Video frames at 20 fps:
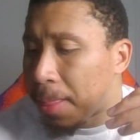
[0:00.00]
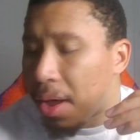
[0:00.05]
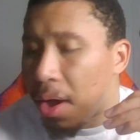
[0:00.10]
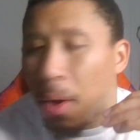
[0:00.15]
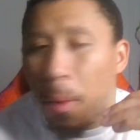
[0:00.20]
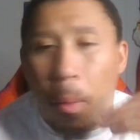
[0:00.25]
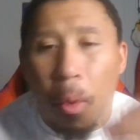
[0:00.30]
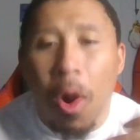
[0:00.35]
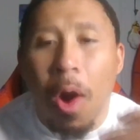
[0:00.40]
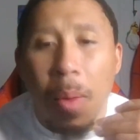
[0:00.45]

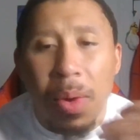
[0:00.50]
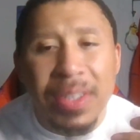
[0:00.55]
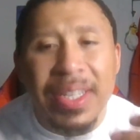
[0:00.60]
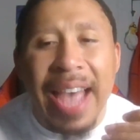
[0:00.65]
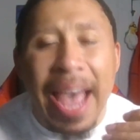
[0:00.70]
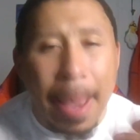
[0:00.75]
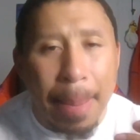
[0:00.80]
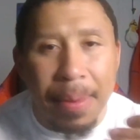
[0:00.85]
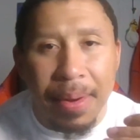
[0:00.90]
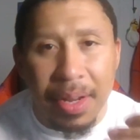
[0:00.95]
A war was
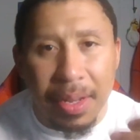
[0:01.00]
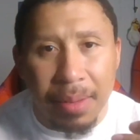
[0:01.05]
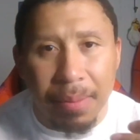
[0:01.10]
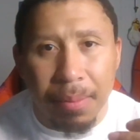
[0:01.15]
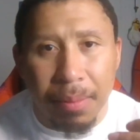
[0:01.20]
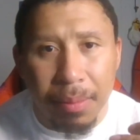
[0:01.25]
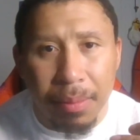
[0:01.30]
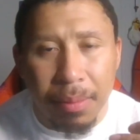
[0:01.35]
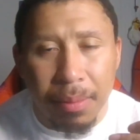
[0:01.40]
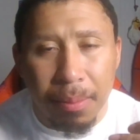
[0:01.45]

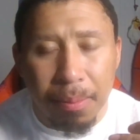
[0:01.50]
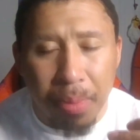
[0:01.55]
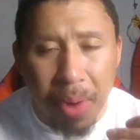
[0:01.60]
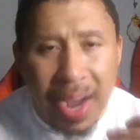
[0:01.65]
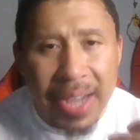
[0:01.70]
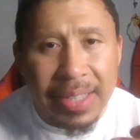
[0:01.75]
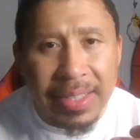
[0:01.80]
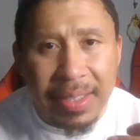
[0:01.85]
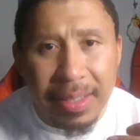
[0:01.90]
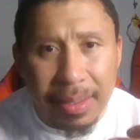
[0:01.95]
happening,
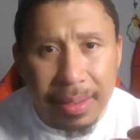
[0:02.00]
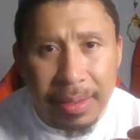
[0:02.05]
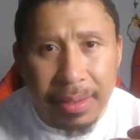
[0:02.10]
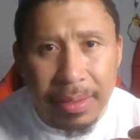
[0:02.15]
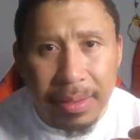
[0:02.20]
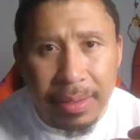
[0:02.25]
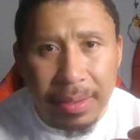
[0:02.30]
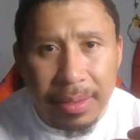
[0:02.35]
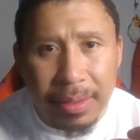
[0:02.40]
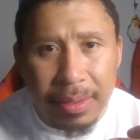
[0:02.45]
Bright.
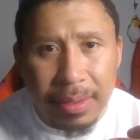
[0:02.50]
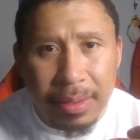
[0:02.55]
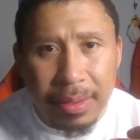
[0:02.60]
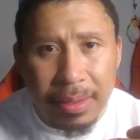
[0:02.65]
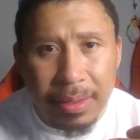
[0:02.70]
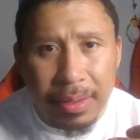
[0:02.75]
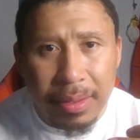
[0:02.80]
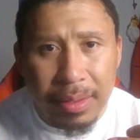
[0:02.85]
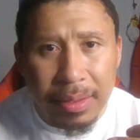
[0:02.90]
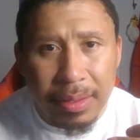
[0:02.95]

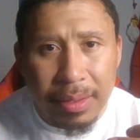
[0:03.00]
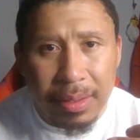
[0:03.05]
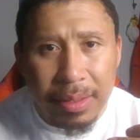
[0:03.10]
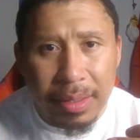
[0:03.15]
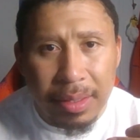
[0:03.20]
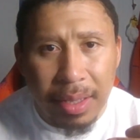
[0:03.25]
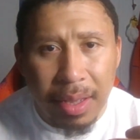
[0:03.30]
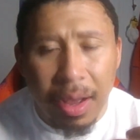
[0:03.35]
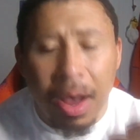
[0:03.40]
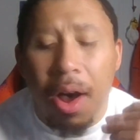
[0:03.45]

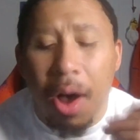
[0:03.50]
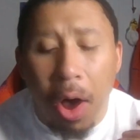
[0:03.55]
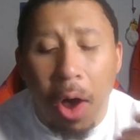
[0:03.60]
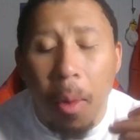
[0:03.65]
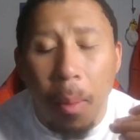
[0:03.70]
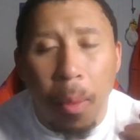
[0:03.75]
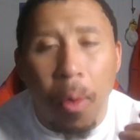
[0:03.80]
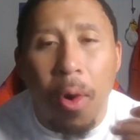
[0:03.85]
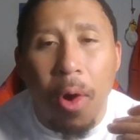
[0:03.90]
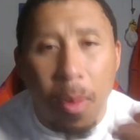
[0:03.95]
A
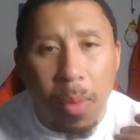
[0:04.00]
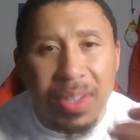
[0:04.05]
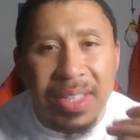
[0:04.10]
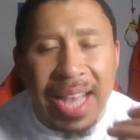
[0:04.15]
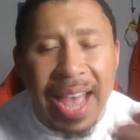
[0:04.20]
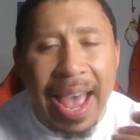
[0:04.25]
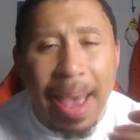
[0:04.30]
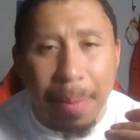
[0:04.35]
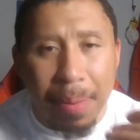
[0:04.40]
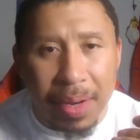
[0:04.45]
whole war was
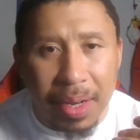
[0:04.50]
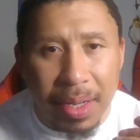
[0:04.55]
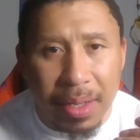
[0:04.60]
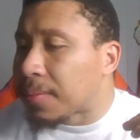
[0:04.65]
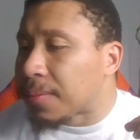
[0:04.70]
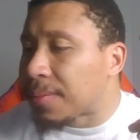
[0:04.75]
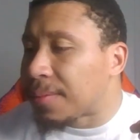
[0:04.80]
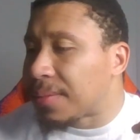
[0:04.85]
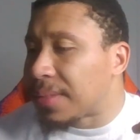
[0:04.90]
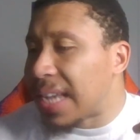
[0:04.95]
happening,
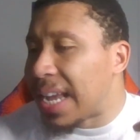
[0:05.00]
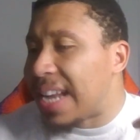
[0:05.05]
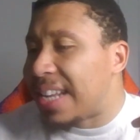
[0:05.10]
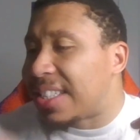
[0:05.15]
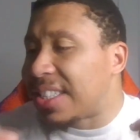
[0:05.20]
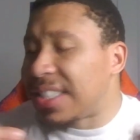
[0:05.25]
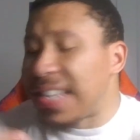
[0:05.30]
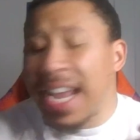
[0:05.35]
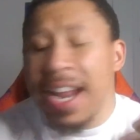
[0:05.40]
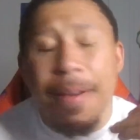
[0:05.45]
and
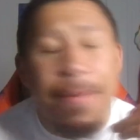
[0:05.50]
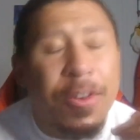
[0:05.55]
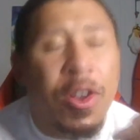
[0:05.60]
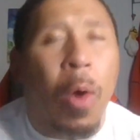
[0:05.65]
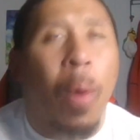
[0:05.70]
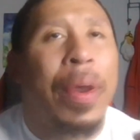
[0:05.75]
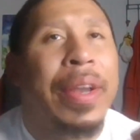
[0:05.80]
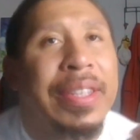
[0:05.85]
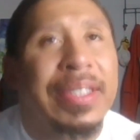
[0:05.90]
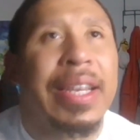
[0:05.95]
instead of
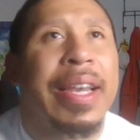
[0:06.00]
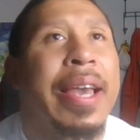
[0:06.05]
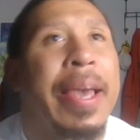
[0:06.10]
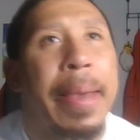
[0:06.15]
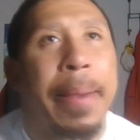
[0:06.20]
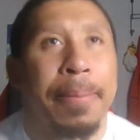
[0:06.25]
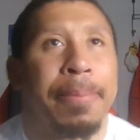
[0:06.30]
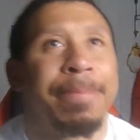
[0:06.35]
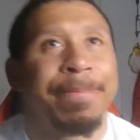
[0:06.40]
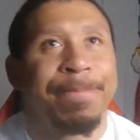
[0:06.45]
going to
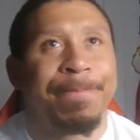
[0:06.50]
him